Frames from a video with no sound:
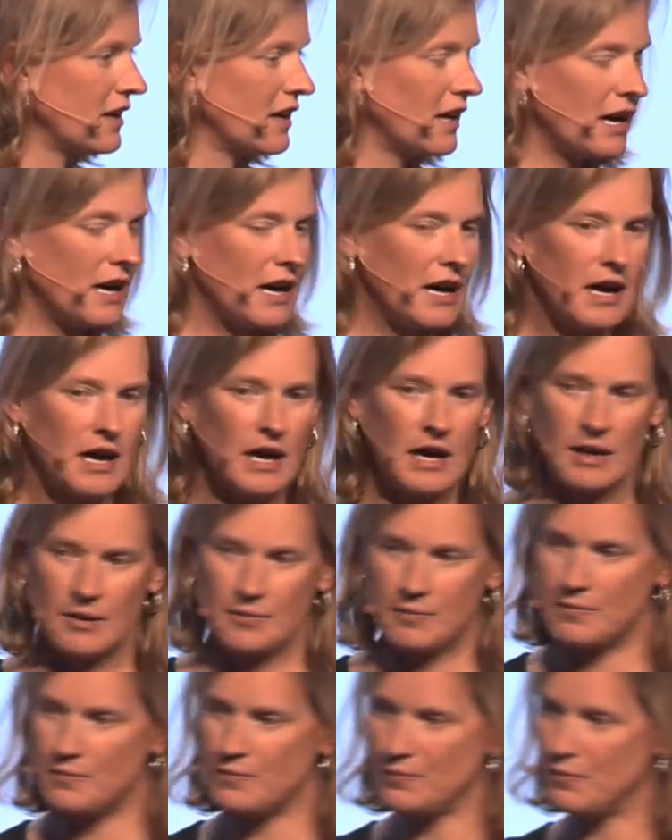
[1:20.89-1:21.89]

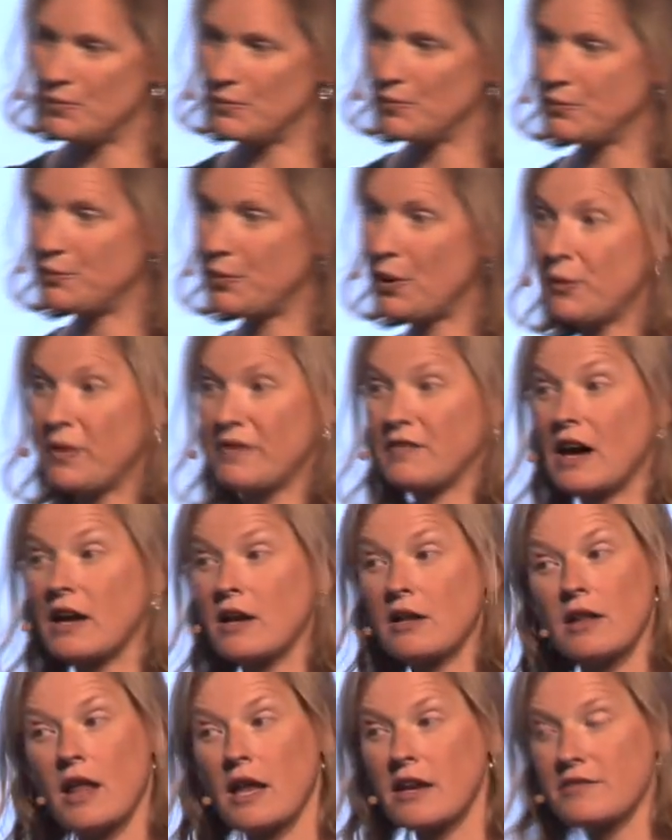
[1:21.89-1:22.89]
um, but we've got a
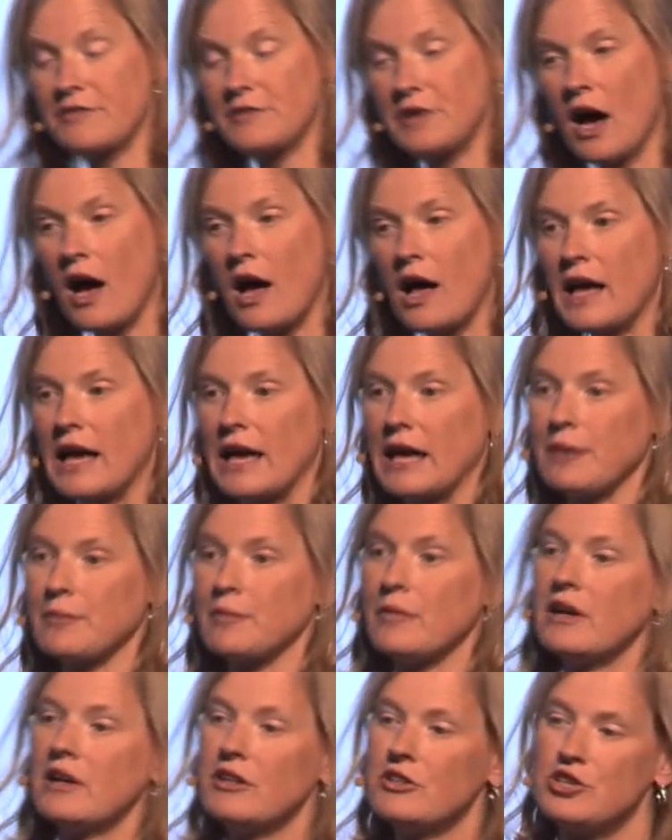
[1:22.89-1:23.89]
lot of
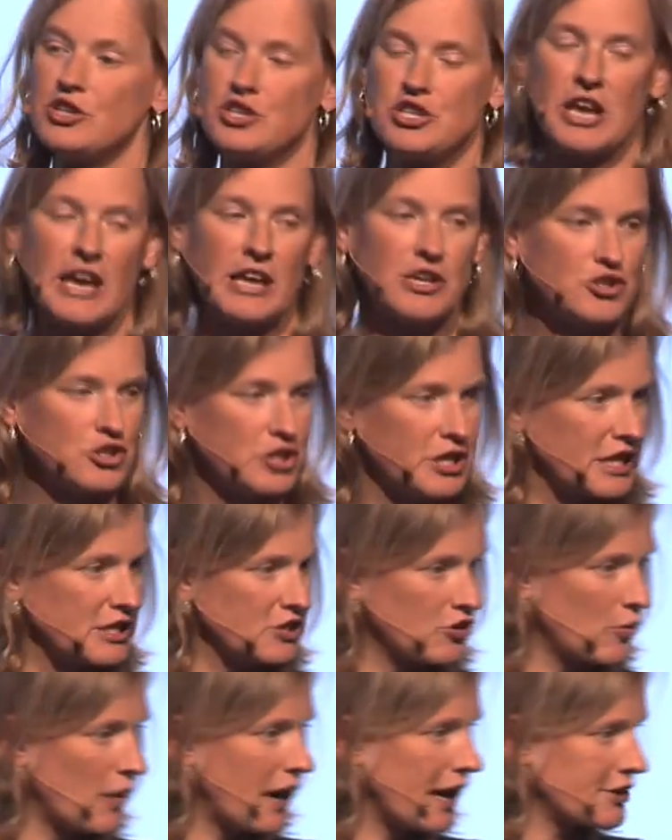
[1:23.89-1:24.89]
time to change that
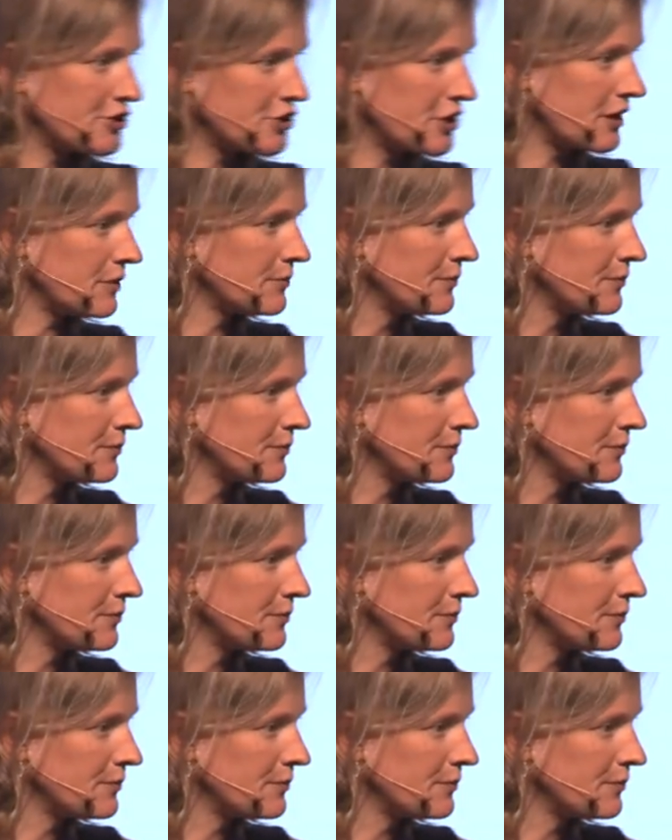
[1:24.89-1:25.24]
direction.